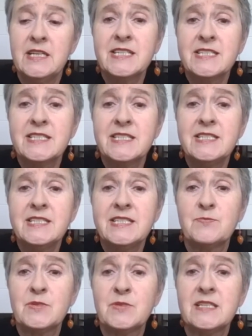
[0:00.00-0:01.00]

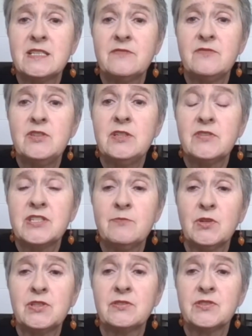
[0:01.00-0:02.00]
66% of
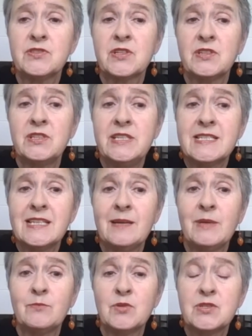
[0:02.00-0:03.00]
university modules on
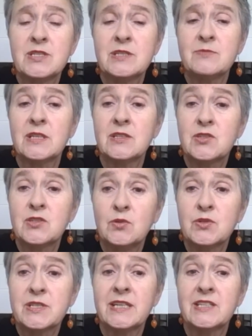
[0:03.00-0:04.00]
Islam and Muslims are
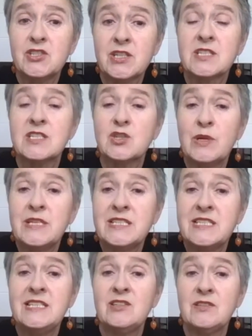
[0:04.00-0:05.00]
taught at just
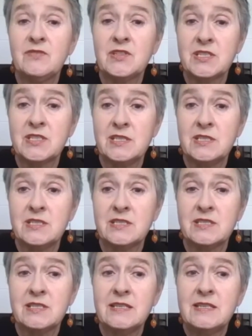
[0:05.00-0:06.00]
20
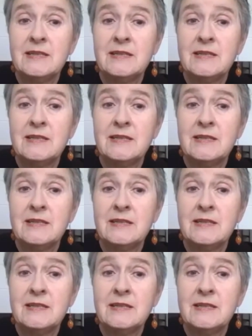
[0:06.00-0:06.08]
universities.